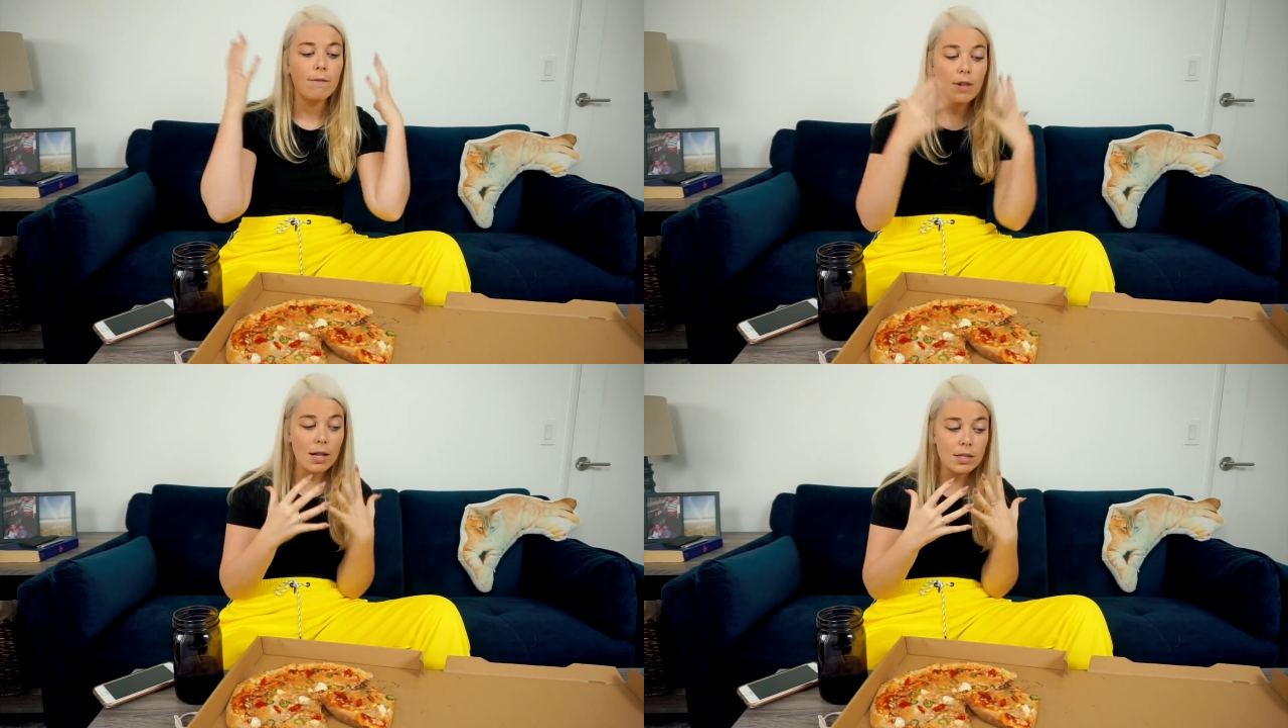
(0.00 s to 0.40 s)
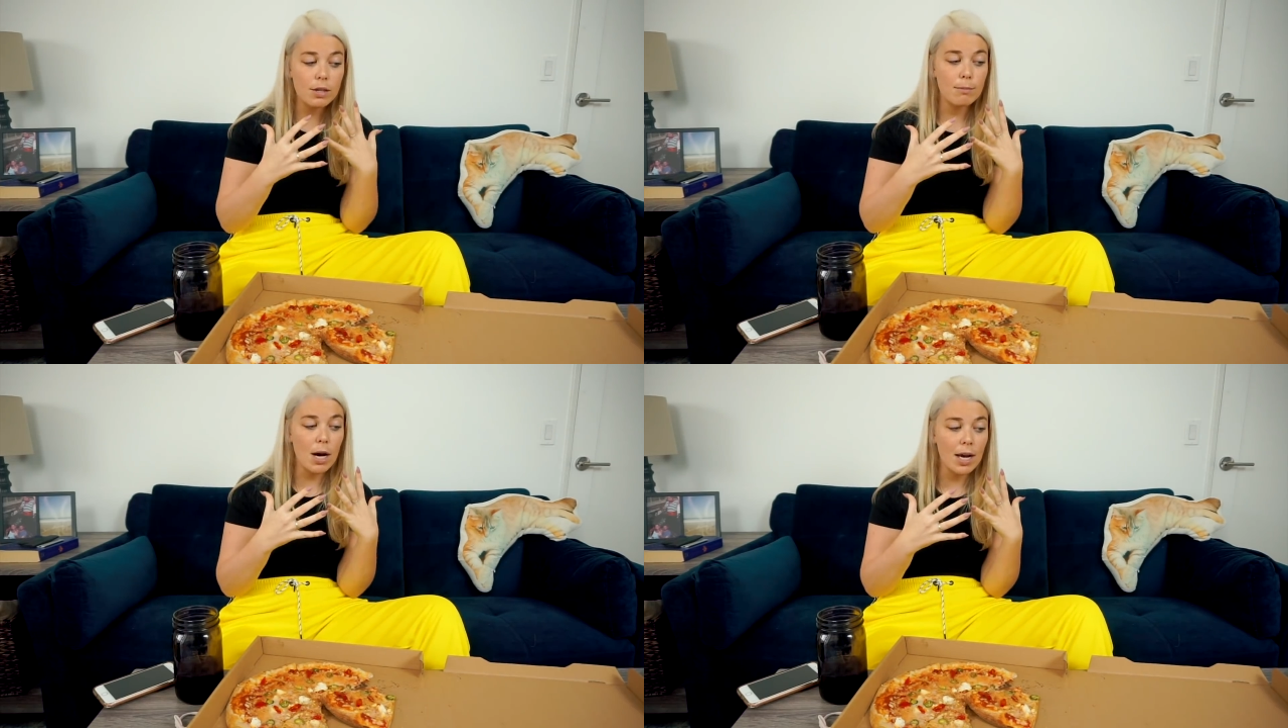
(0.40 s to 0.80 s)
floods
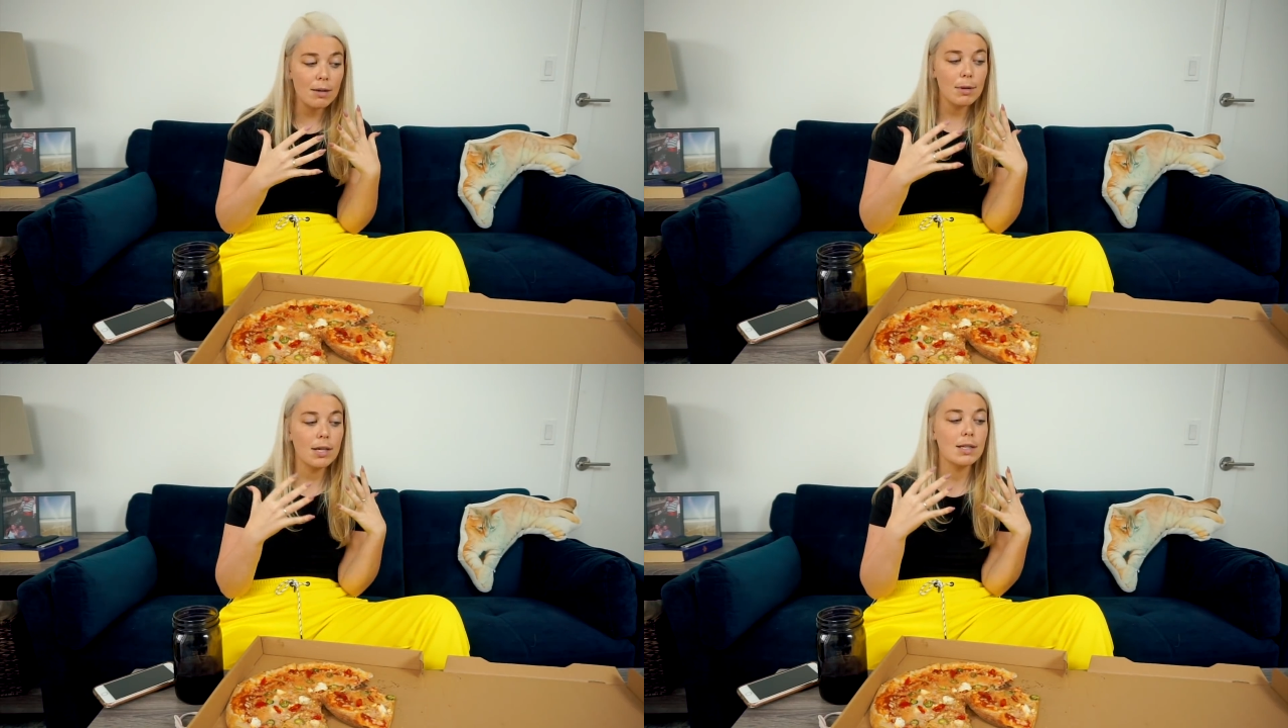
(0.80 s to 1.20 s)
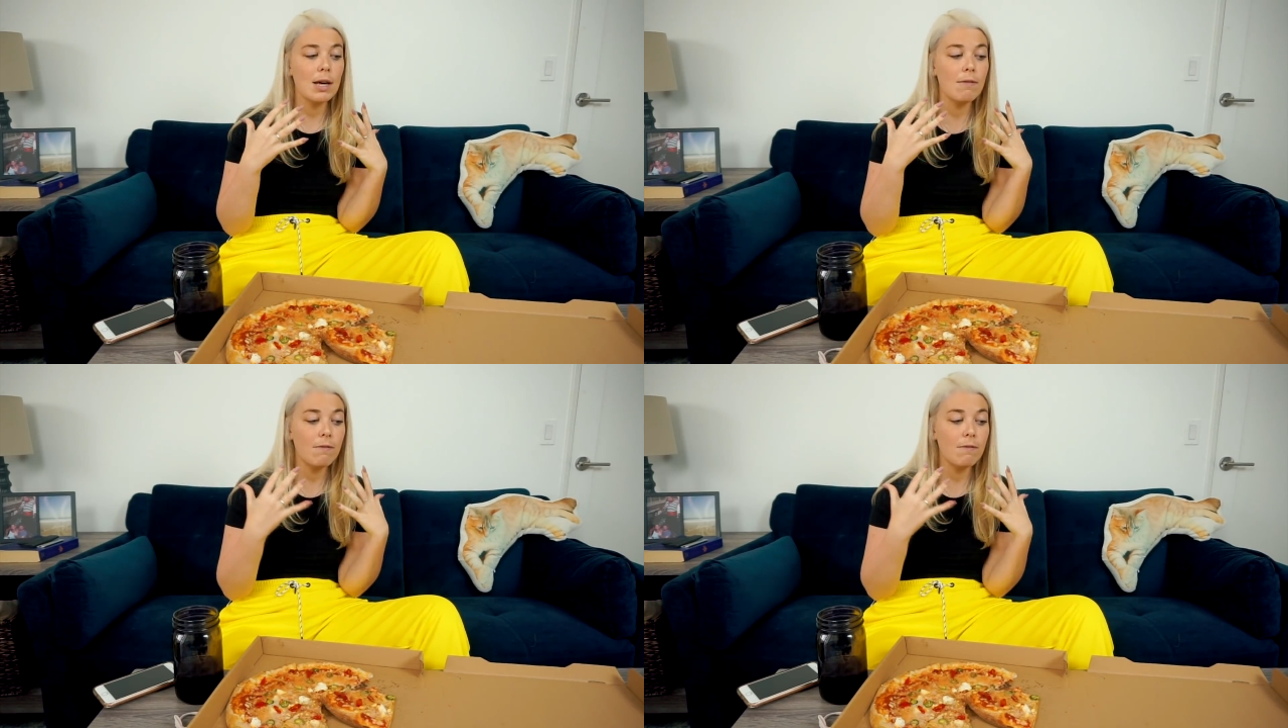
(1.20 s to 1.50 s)
their mind because they